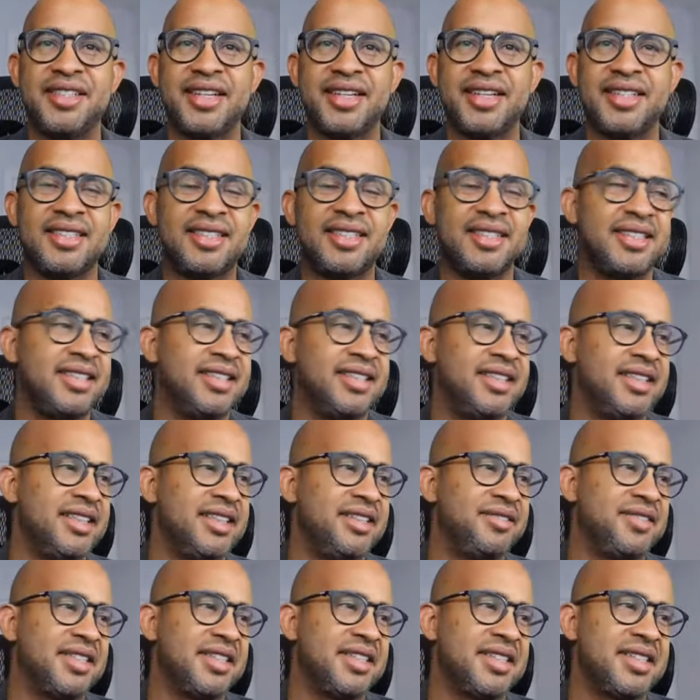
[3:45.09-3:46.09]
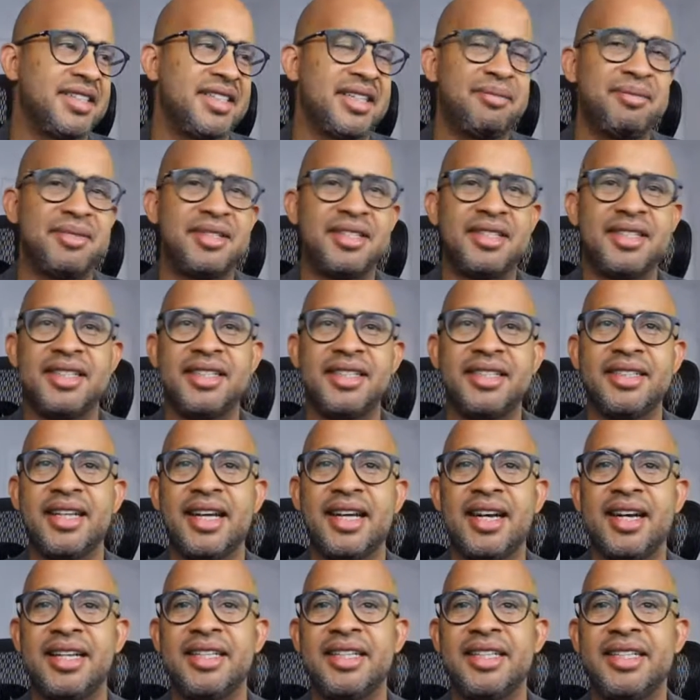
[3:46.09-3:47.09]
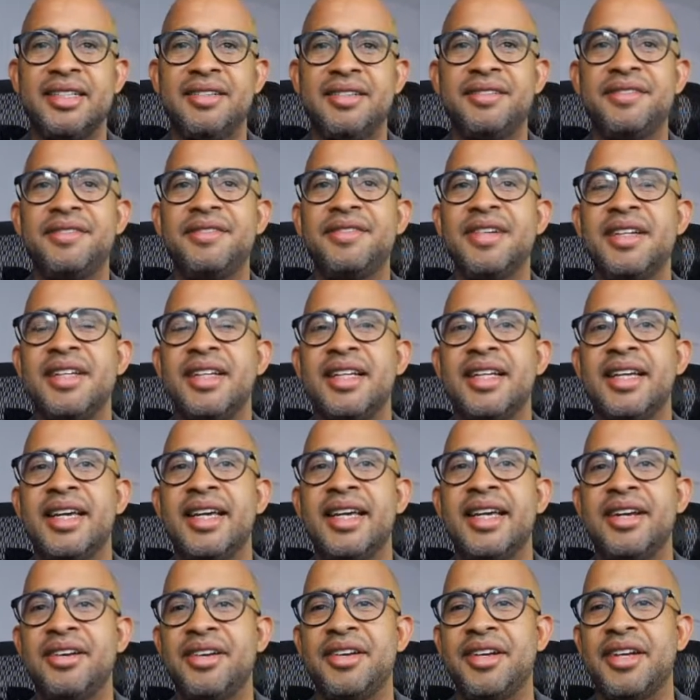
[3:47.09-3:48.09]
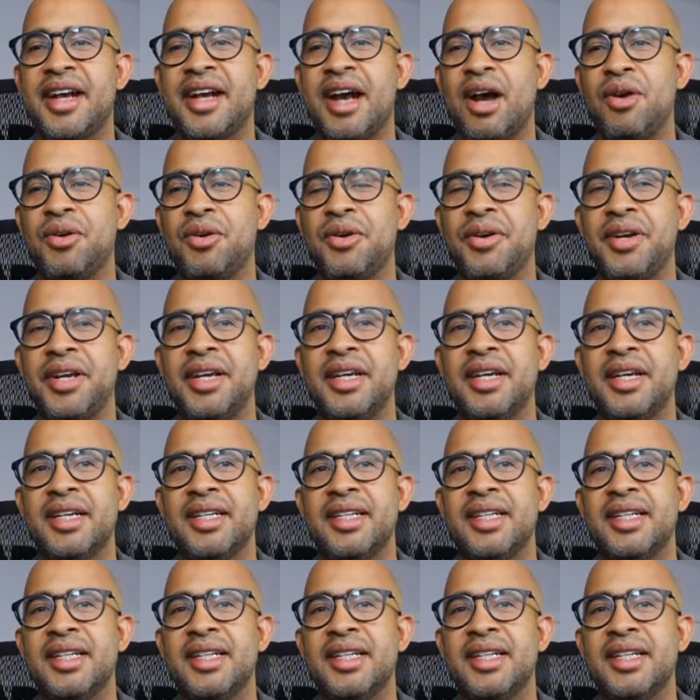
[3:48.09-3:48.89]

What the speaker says: as he lives in the same city that I live here in Calgary.